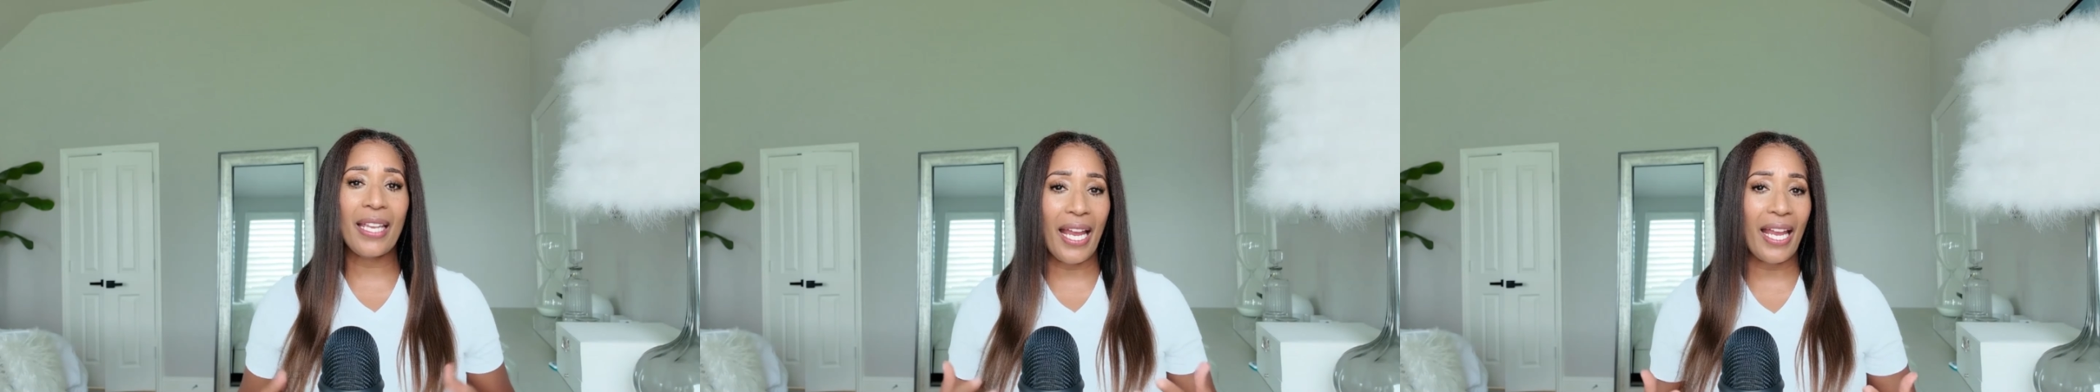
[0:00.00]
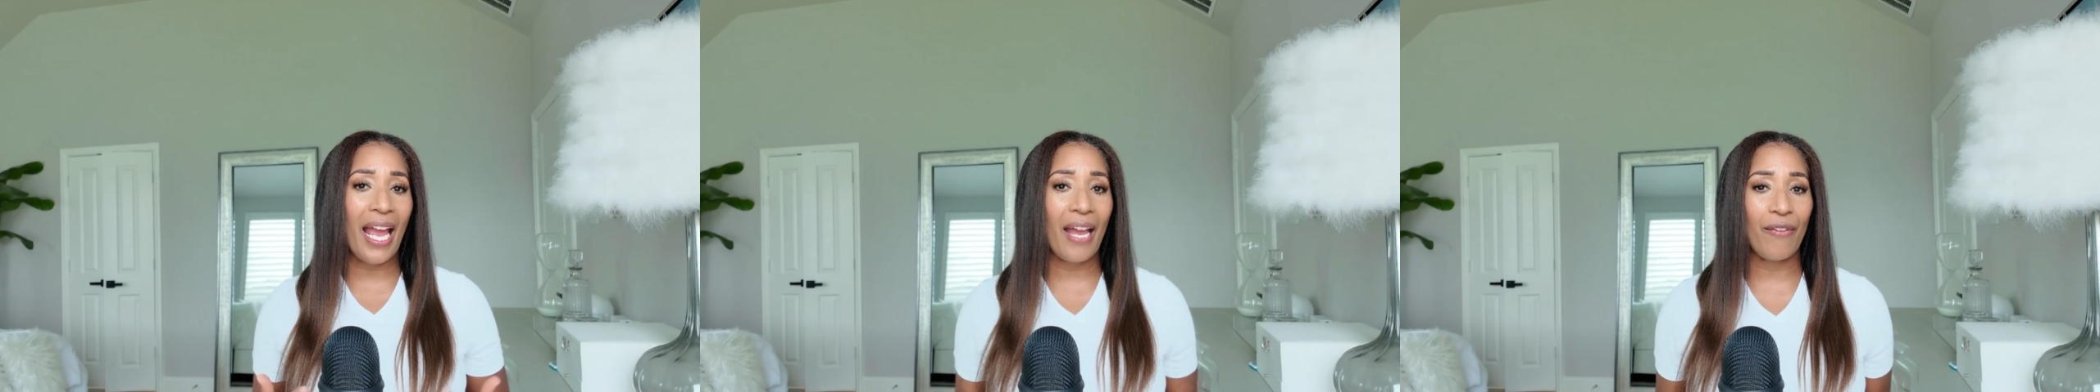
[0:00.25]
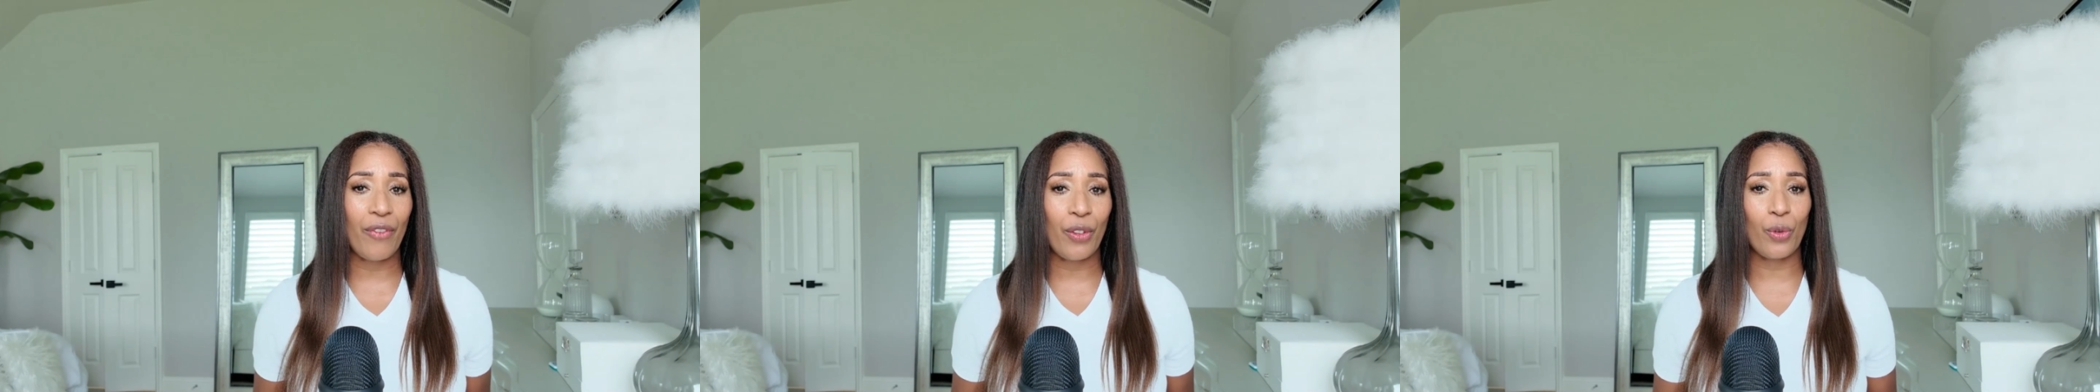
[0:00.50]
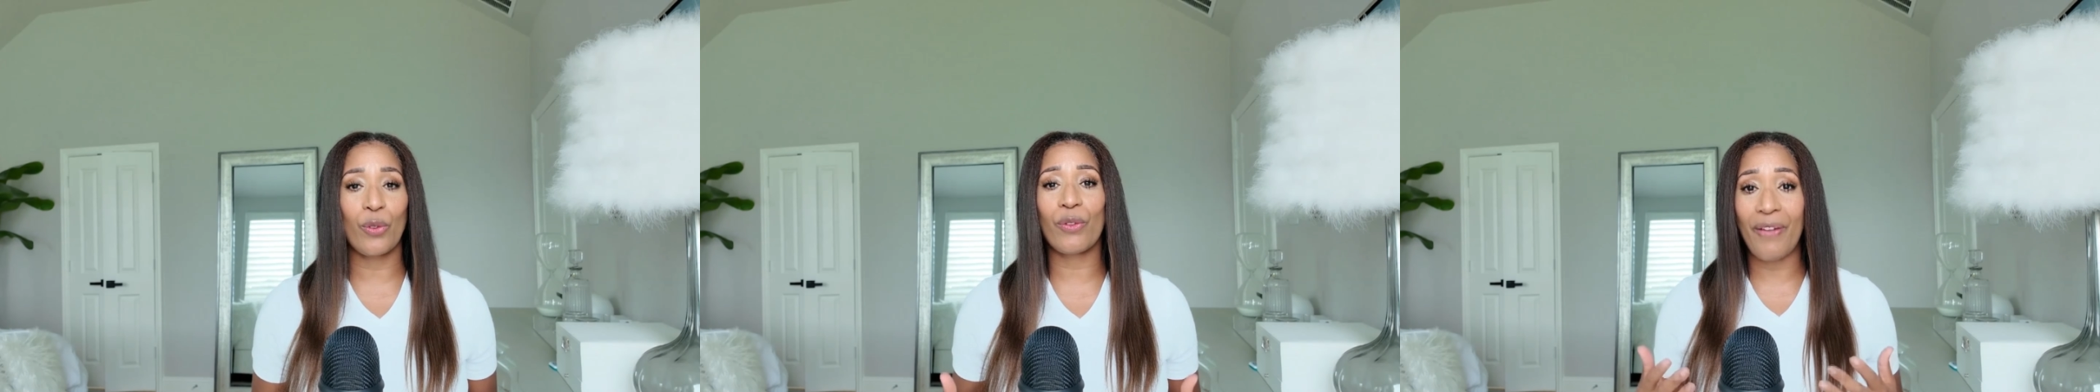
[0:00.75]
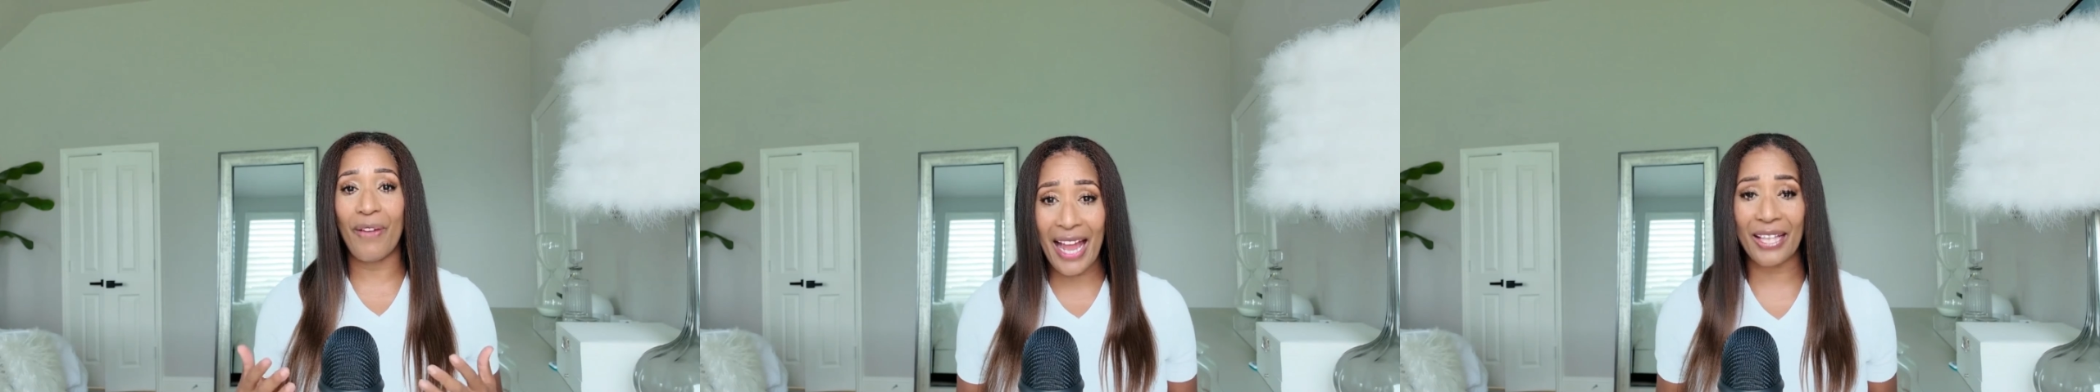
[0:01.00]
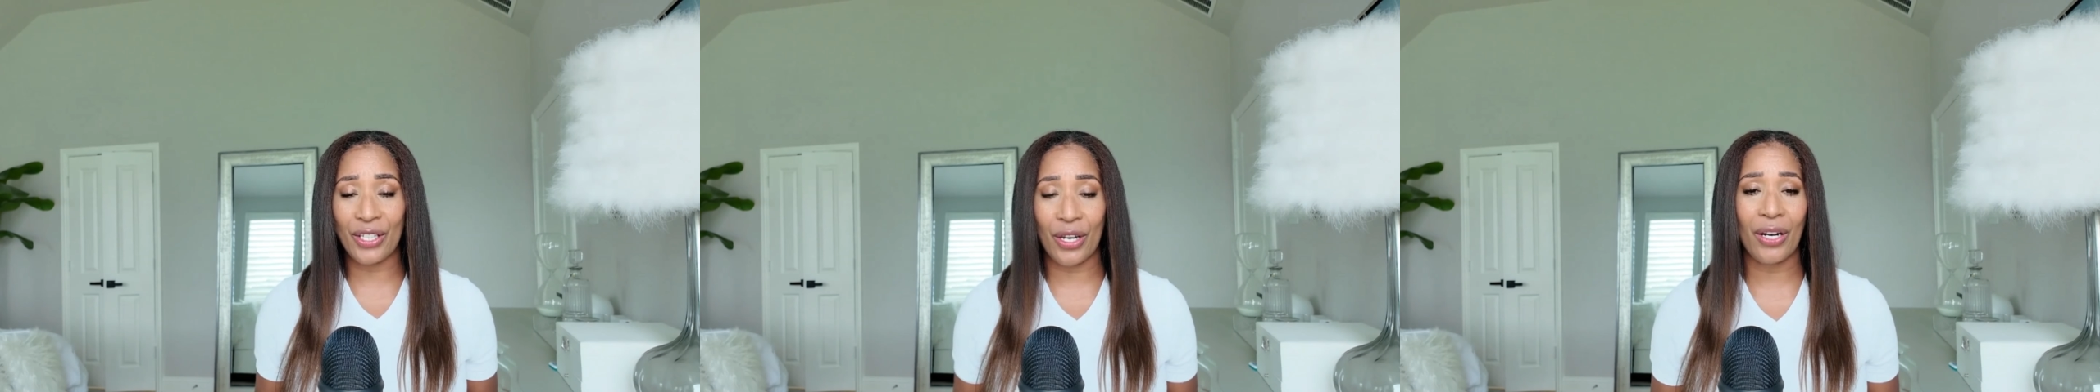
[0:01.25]
AI visuals
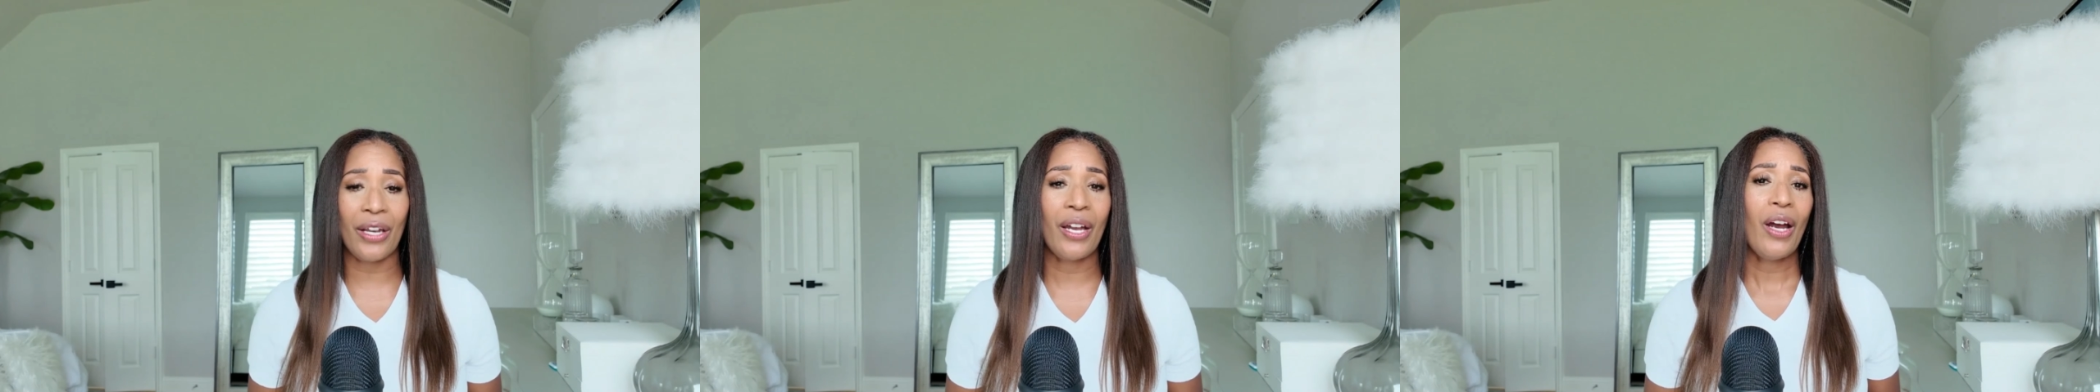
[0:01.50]
faster.